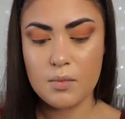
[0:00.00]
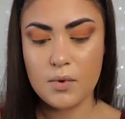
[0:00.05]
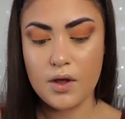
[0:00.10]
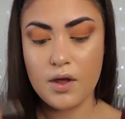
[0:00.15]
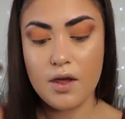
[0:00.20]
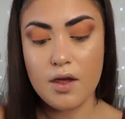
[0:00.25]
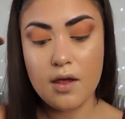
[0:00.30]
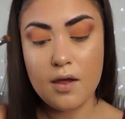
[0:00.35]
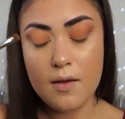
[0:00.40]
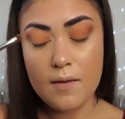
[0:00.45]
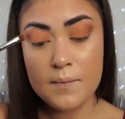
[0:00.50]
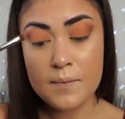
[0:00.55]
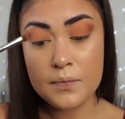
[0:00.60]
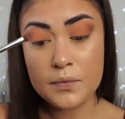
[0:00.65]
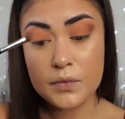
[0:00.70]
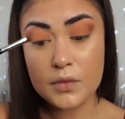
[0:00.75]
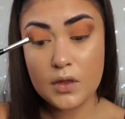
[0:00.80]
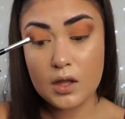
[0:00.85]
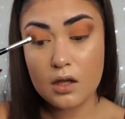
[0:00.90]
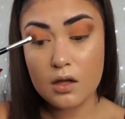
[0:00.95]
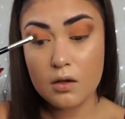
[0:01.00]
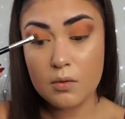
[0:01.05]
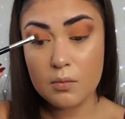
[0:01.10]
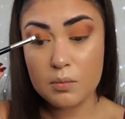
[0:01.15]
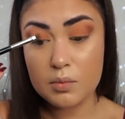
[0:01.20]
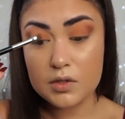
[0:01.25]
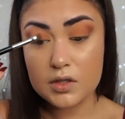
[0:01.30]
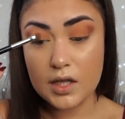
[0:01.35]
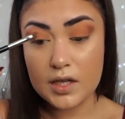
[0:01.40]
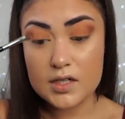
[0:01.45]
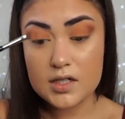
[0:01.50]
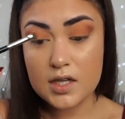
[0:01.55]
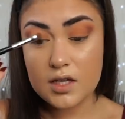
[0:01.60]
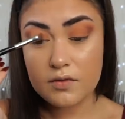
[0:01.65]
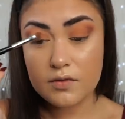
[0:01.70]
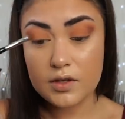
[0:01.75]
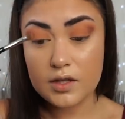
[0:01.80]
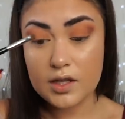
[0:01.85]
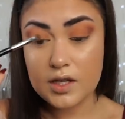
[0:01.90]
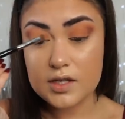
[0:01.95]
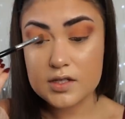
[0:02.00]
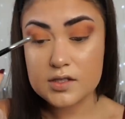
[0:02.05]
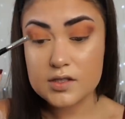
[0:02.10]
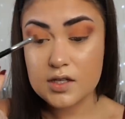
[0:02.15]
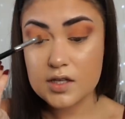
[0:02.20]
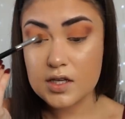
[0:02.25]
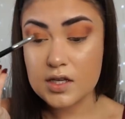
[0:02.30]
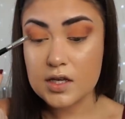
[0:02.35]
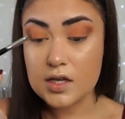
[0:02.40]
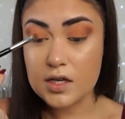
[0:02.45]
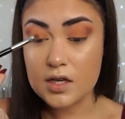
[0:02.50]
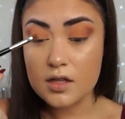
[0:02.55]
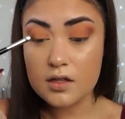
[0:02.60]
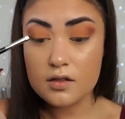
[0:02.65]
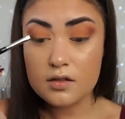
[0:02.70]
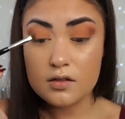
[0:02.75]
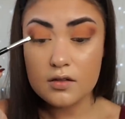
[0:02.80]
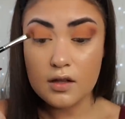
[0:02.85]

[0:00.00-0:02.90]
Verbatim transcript: but blending really is key.